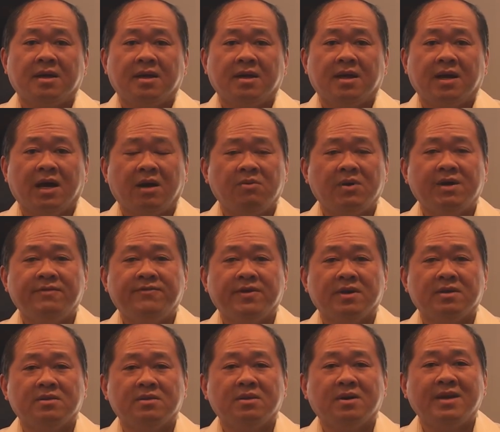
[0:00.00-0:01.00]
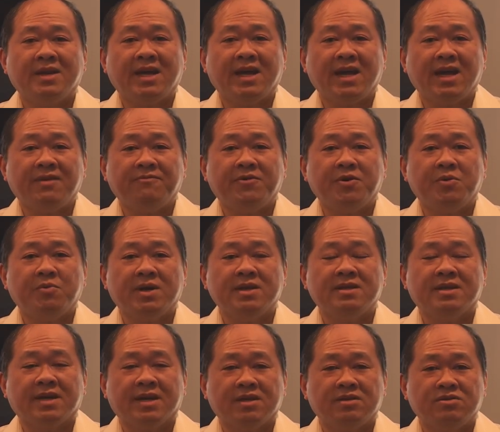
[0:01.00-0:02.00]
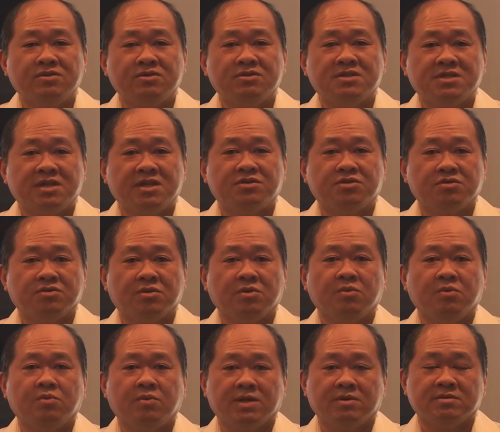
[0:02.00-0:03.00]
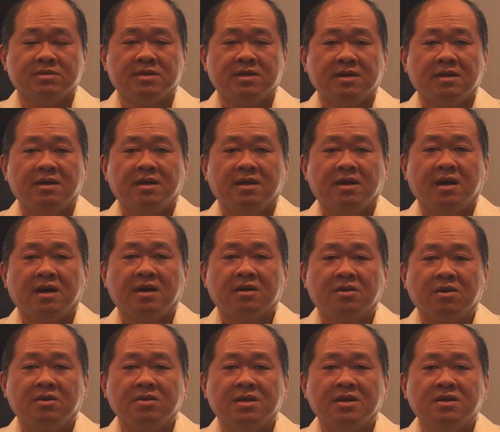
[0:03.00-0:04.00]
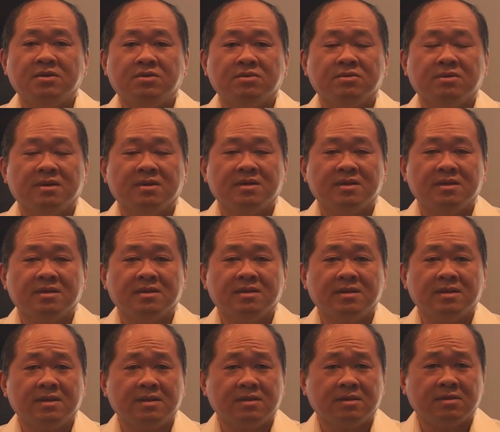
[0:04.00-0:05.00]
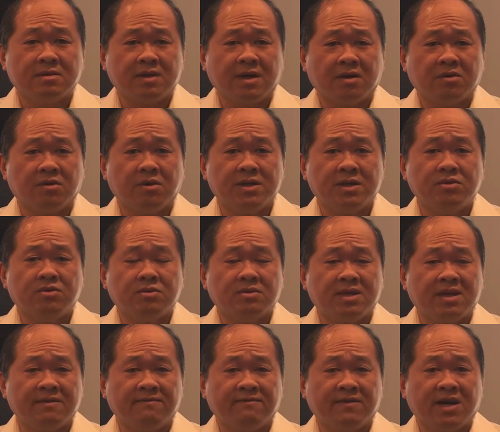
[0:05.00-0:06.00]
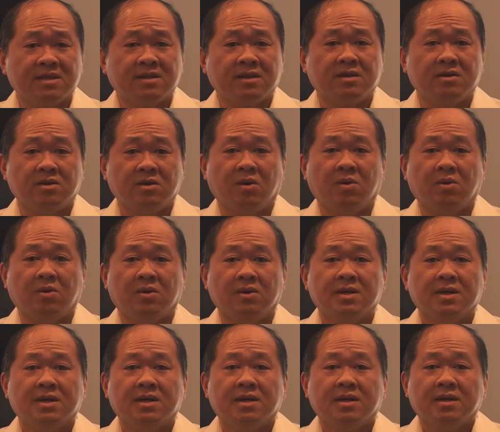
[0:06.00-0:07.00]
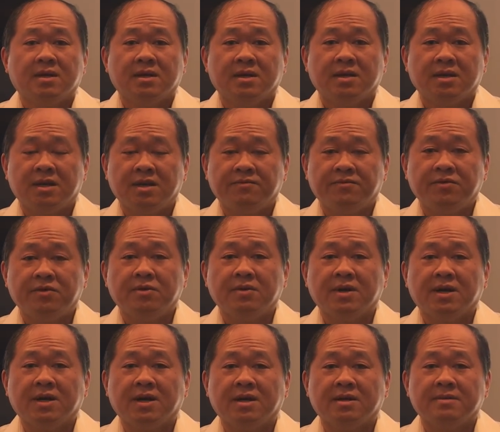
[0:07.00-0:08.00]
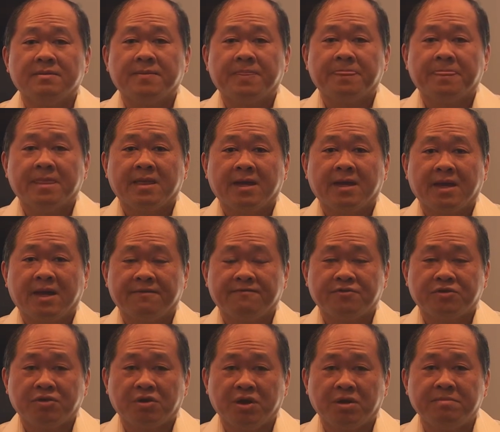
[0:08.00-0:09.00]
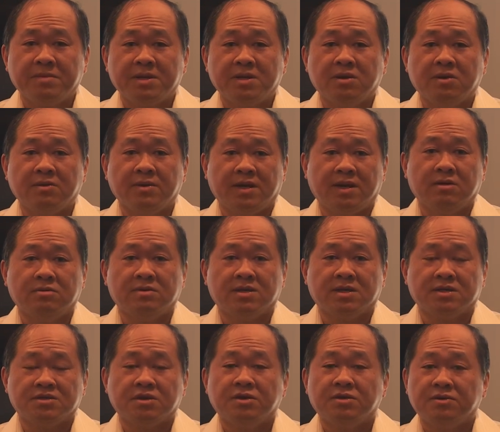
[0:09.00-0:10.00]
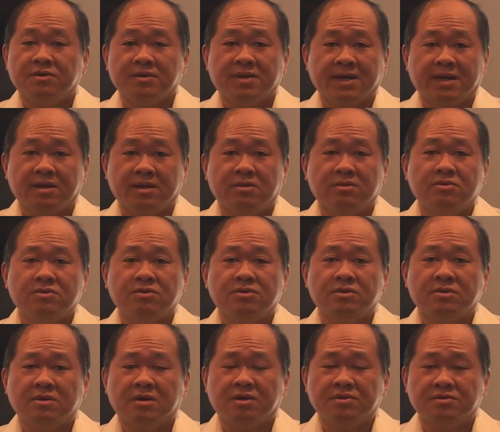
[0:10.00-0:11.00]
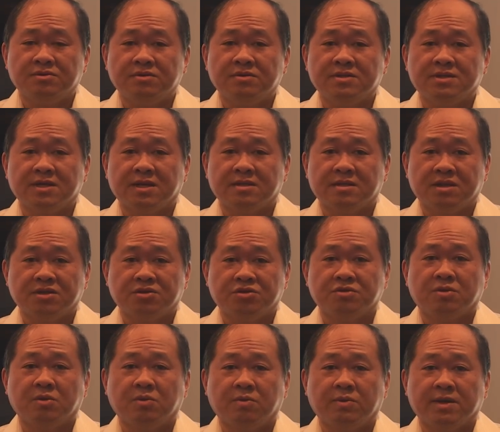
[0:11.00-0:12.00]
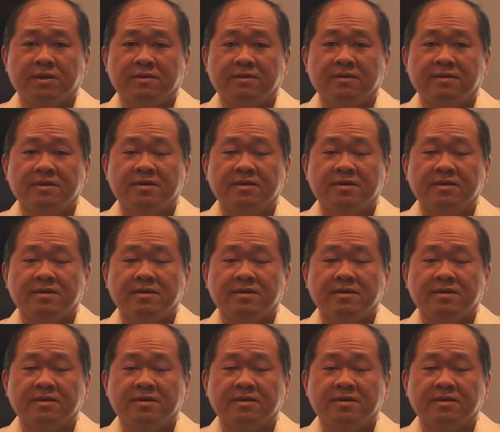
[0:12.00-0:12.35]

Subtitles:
However, not everyone can use digital wills. According to Nevada law, if you have terminal illness, you not use a digital will.